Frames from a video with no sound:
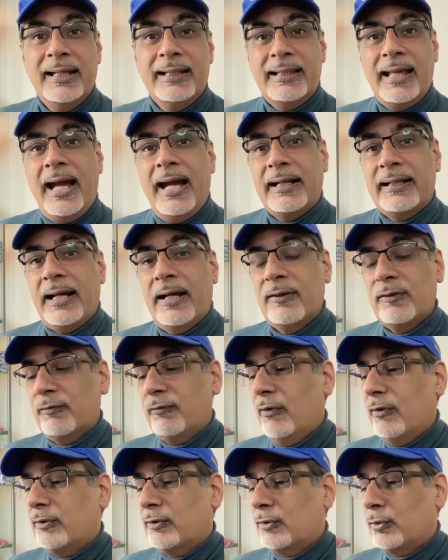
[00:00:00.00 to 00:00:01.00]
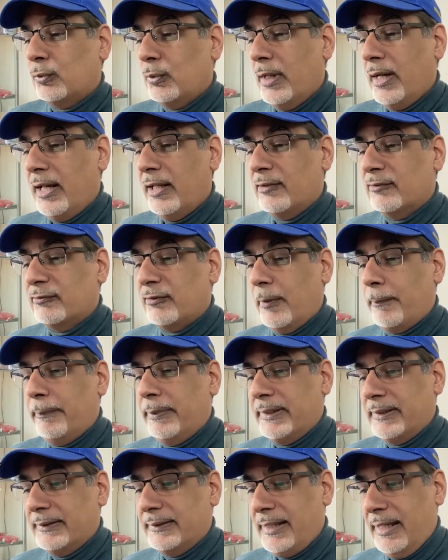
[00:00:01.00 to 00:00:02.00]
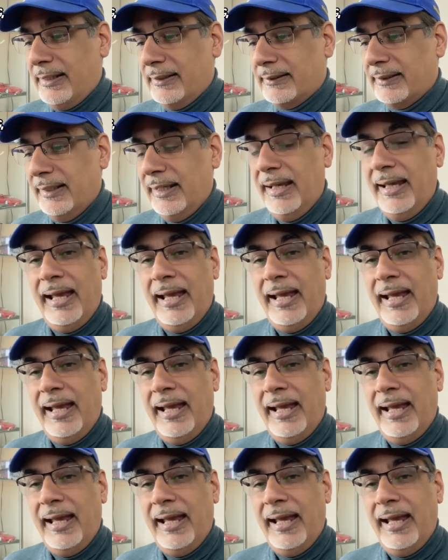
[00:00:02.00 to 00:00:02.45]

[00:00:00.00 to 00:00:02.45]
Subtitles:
that accounts for 12%.